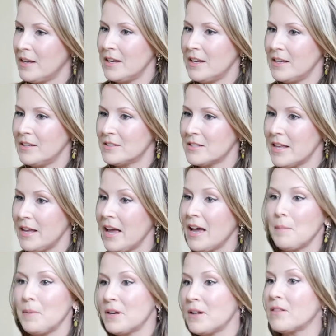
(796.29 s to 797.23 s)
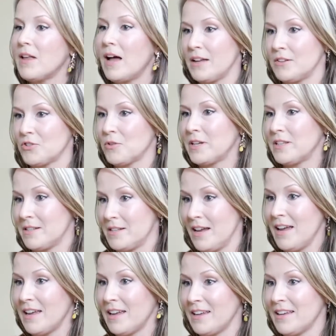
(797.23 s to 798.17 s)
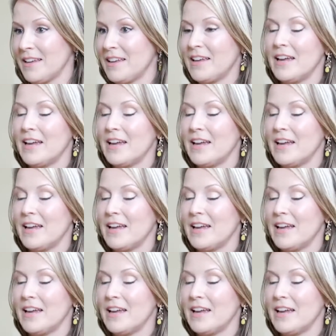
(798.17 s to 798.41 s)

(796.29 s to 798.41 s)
is they happen a lot during the day.